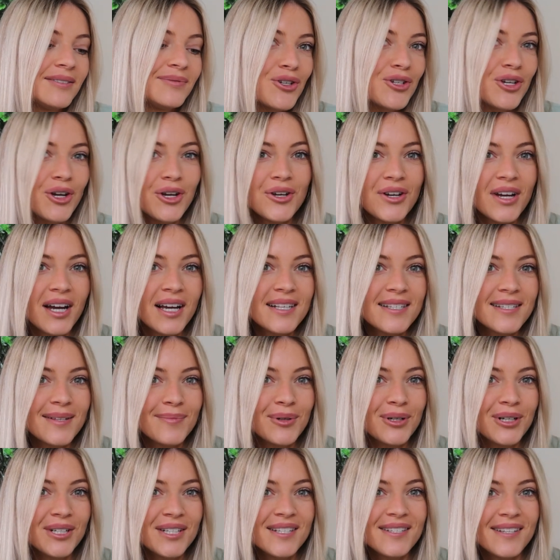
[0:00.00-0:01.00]
show you guys
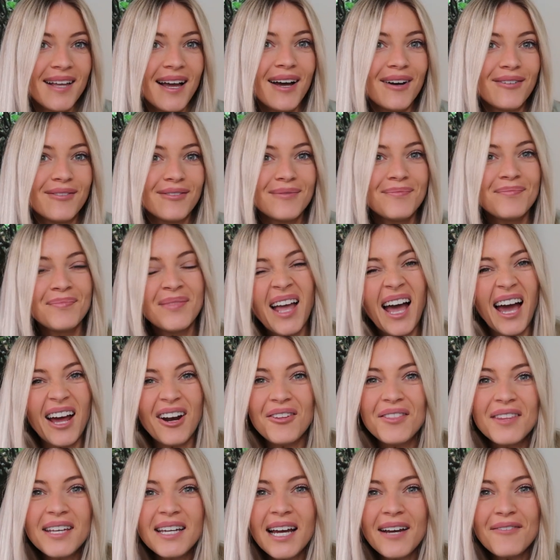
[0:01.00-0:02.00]
some good stuff. I
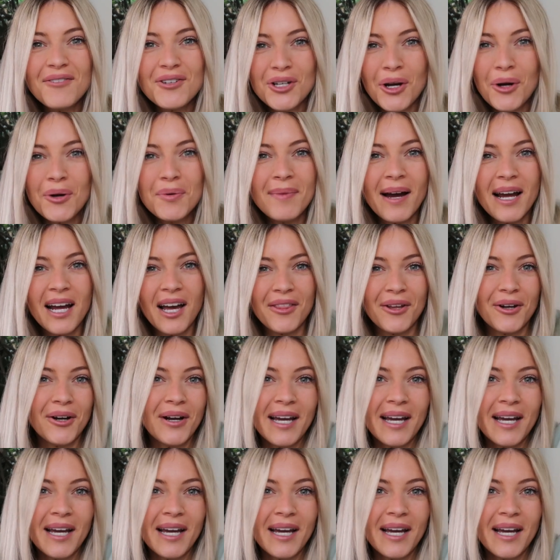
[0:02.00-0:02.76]
don't think I've showed my other